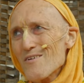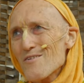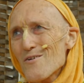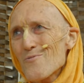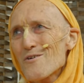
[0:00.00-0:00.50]

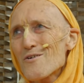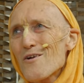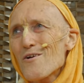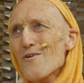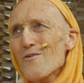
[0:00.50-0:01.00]
So we
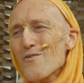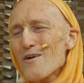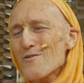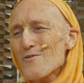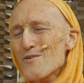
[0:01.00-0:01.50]
should
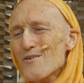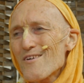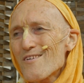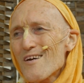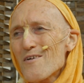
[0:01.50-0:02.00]
glorify
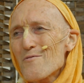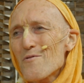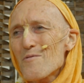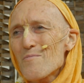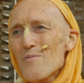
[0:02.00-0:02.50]
Krishna. That
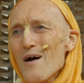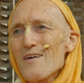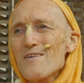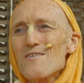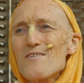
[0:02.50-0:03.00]
will be
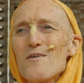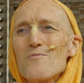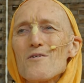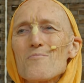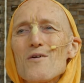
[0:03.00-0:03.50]
pious,
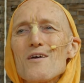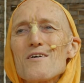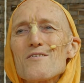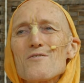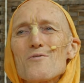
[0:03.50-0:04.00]
that will bring
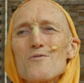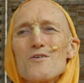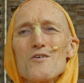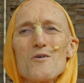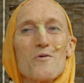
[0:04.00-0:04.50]
us to
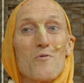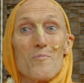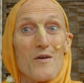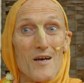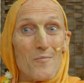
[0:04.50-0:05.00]
Krishna. We
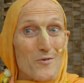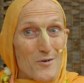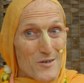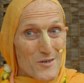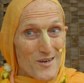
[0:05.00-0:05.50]
won't become
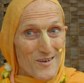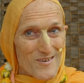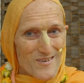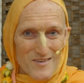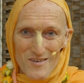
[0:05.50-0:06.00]
Krishna.
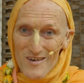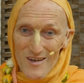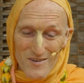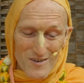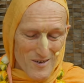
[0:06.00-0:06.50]
That's
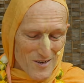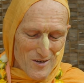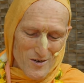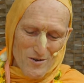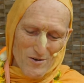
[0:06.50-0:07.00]
another
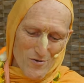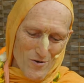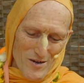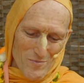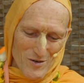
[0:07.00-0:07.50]

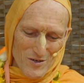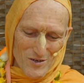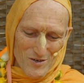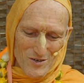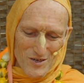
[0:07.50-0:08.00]
great
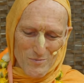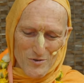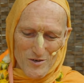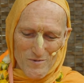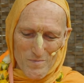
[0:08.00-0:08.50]

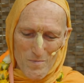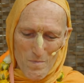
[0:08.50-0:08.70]
misconception.